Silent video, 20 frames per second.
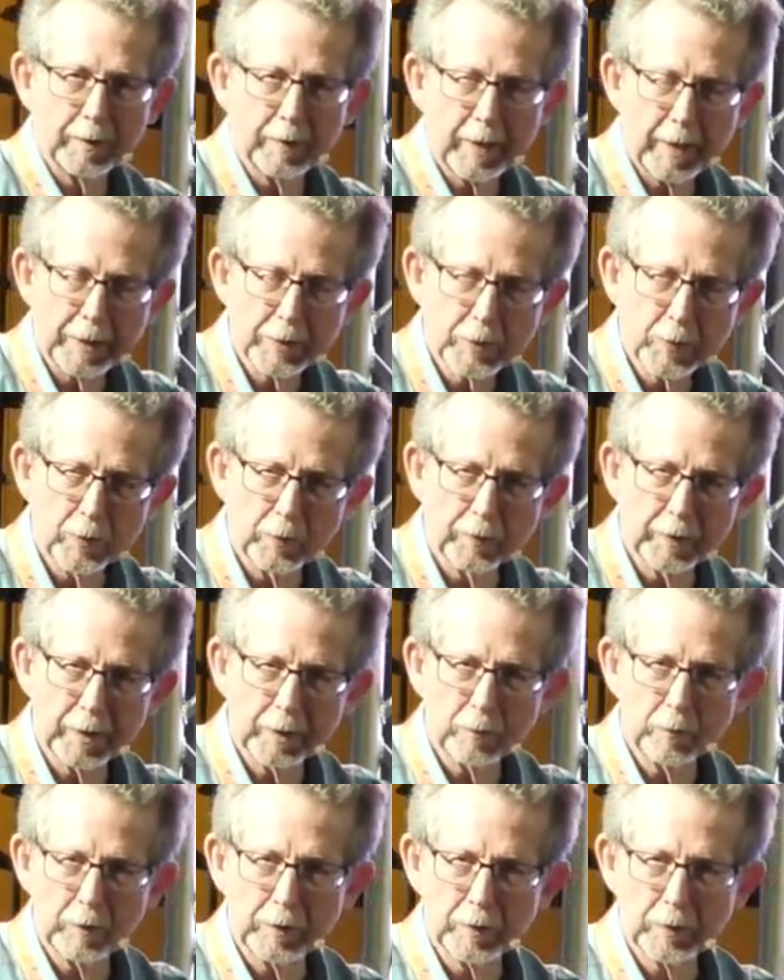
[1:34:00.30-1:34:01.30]
in high school and
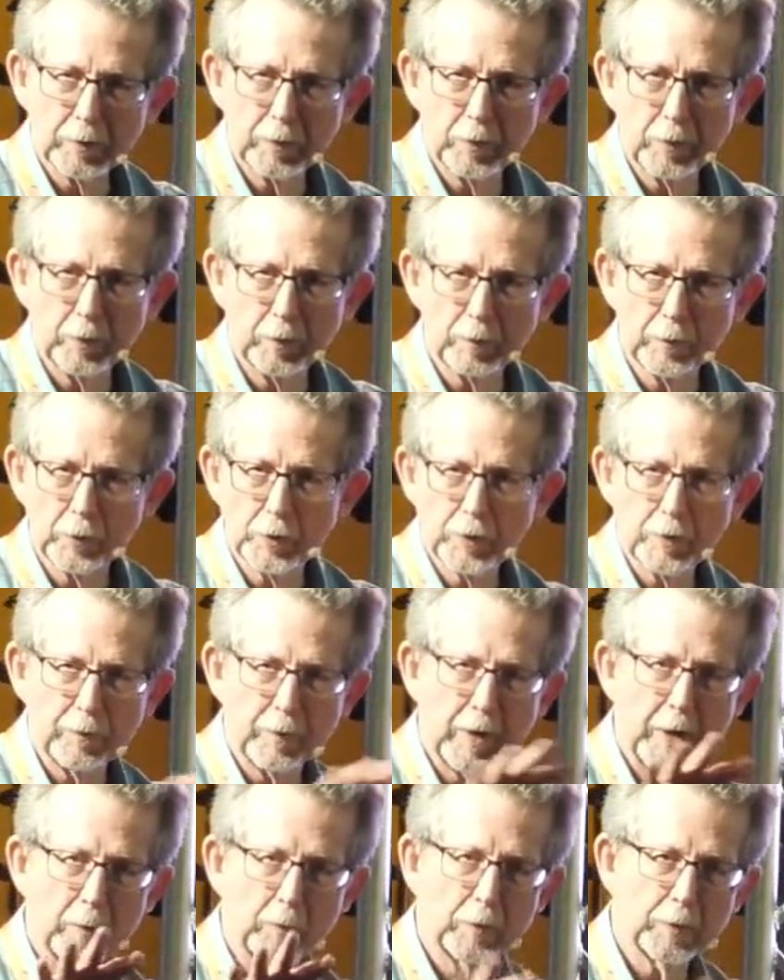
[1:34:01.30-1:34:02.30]
then went to the University
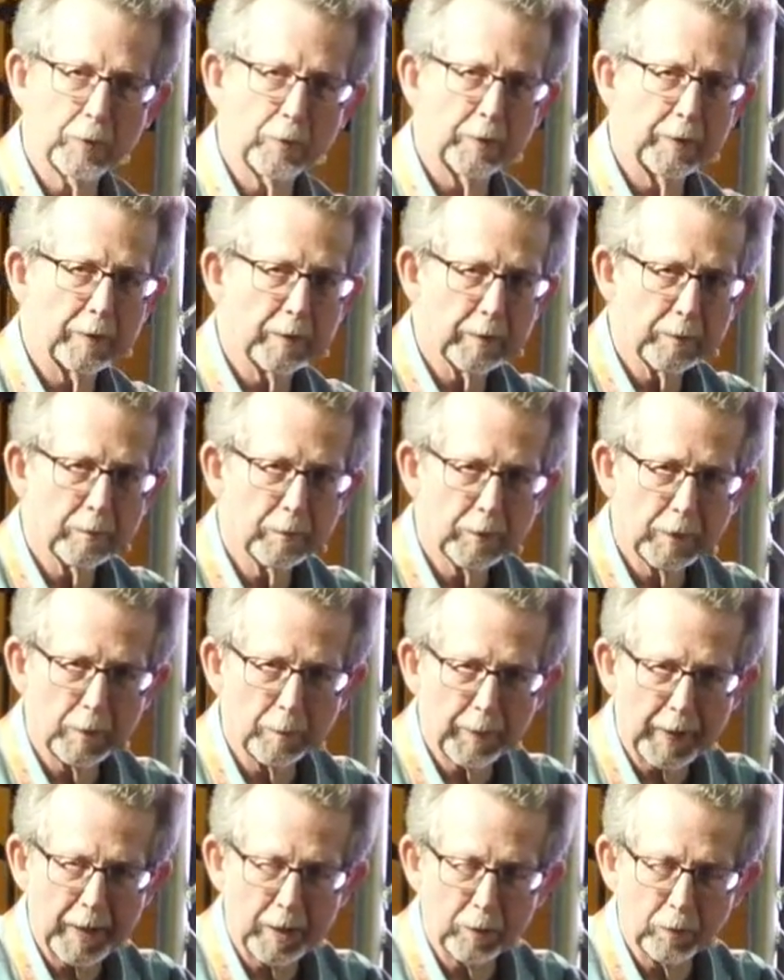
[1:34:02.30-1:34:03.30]
of Iowa during the
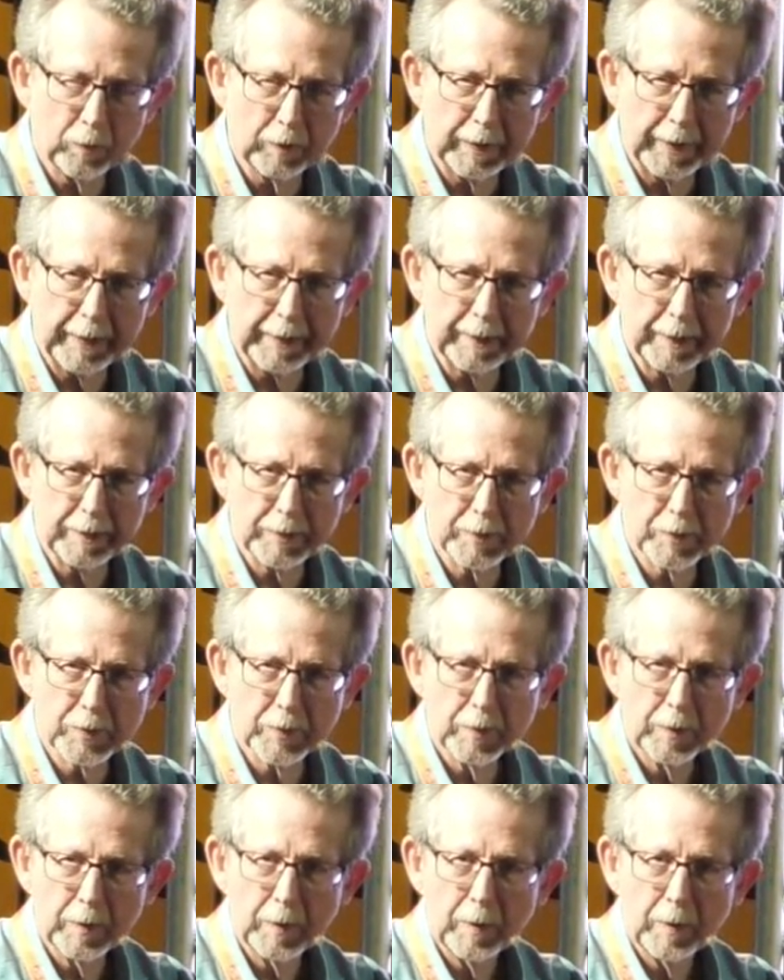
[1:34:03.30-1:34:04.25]
Apollo landings.